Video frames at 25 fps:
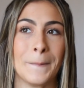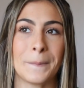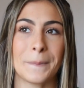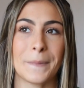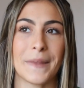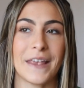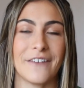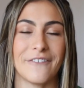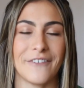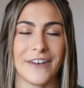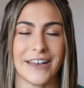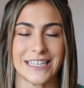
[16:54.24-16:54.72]

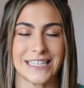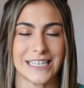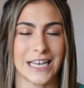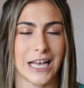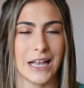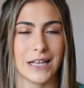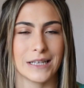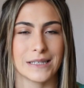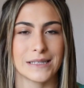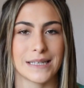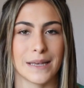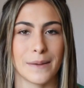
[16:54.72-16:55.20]
if I
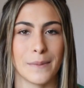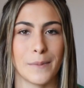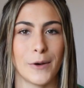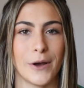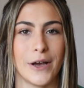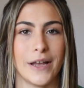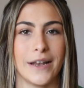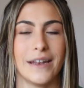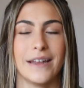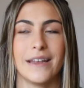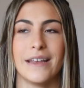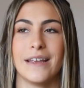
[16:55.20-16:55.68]
tell
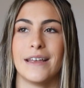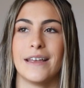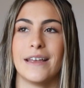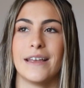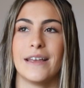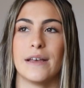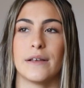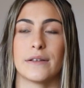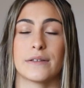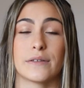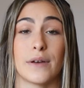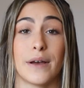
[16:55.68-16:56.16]
someone,
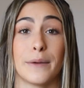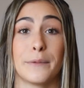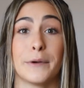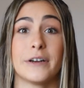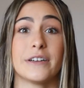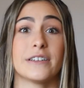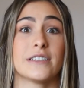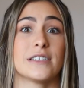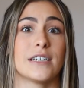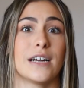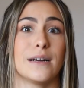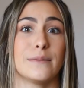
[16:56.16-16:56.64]
so I work
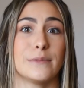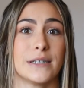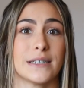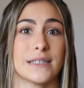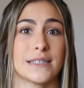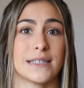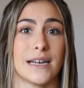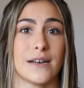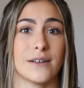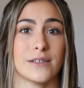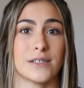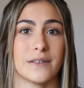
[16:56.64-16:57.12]
at
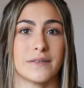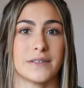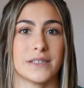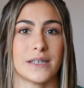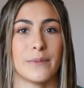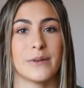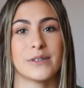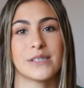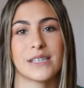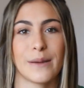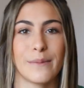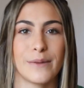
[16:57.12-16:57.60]
Starbucks now, so if
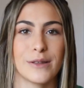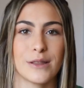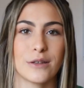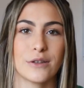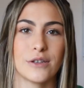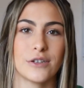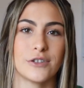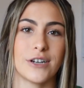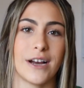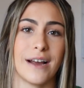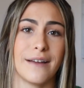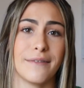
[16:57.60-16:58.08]
someone's coming through
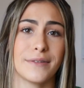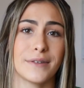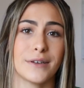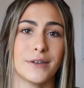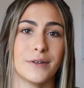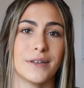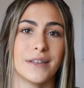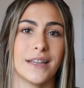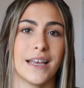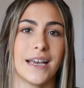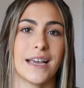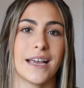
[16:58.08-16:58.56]
the
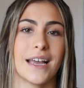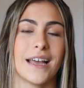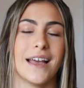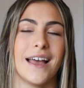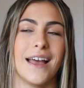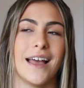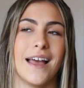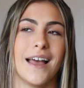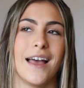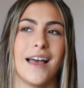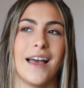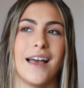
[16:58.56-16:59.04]
drive-thru and like,
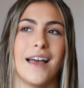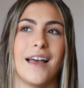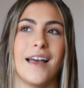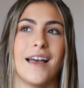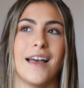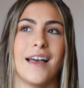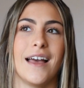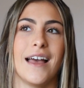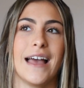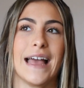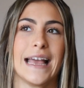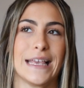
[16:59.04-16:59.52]

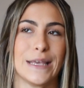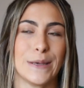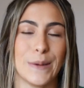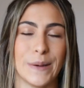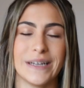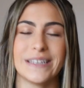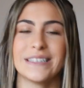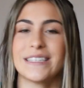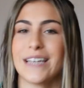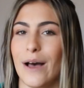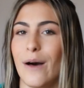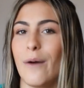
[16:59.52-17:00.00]
you
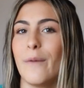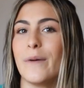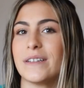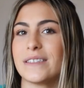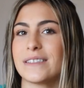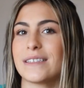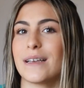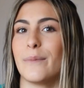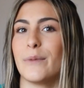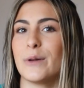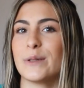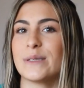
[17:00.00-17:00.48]
can tell
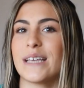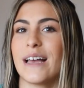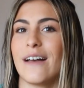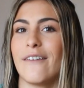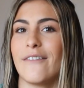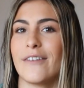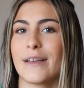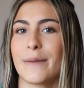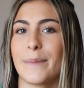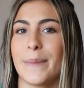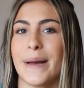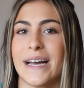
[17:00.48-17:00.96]
when someone's
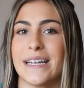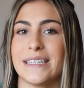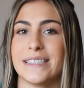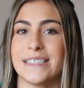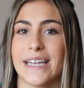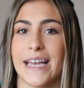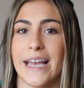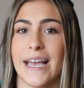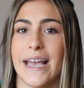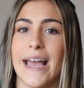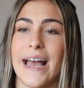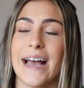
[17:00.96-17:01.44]
having a bad
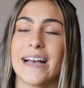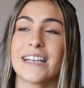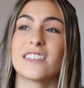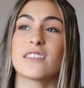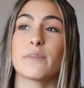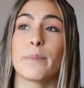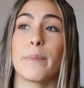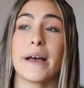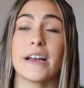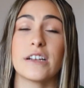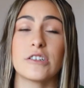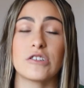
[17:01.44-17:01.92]
day,
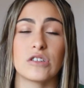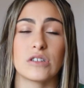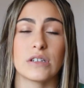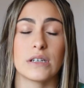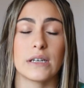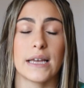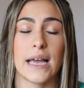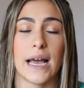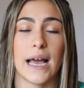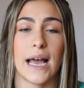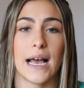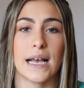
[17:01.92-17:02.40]

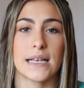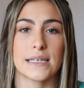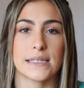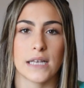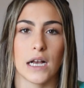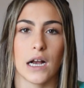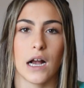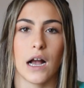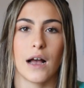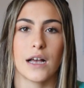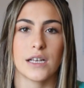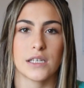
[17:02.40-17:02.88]
especially
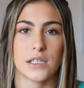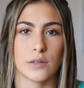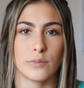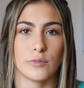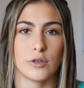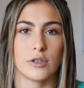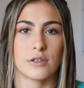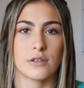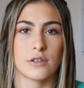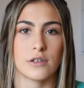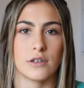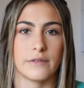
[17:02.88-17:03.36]
as a
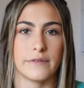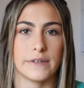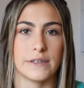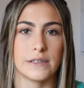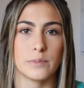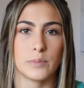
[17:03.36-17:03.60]
customer service